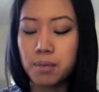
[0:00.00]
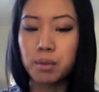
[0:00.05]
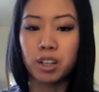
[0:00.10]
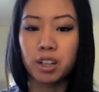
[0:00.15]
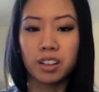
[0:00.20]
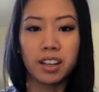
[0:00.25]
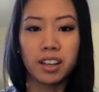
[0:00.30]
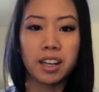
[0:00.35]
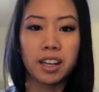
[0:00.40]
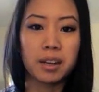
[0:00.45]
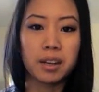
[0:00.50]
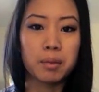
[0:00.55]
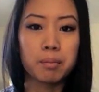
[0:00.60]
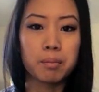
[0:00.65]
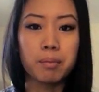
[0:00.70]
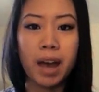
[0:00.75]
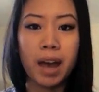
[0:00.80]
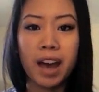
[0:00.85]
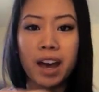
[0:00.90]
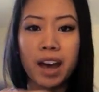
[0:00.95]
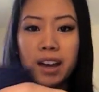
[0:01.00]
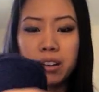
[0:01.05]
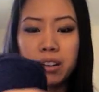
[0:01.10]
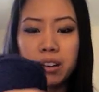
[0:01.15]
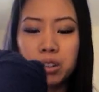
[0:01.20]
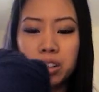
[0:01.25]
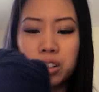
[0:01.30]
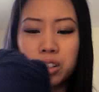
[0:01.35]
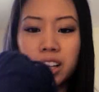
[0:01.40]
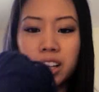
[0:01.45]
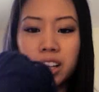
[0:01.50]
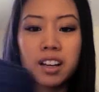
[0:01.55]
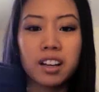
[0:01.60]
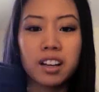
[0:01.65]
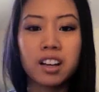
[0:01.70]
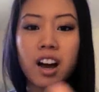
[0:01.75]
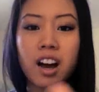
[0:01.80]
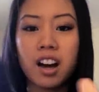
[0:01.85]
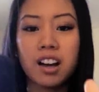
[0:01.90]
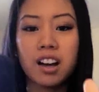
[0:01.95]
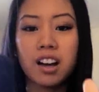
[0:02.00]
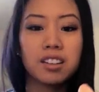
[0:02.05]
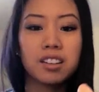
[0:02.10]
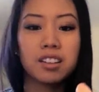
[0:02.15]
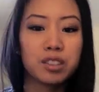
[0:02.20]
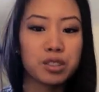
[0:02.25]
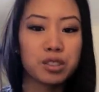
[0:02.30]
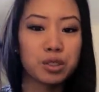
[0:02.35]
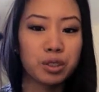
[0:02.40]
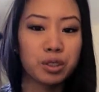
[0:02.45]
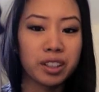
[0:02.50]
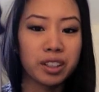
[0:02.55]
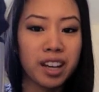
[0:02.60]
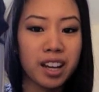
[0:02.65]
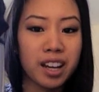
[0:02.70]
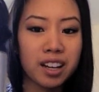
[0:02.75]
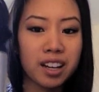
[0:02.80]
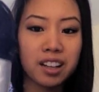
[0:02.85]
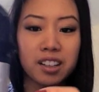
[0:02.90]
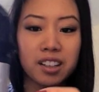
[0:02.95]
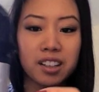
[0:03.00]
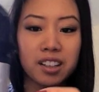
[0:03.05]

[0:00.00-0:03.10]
are like matte or like cotton. There's organic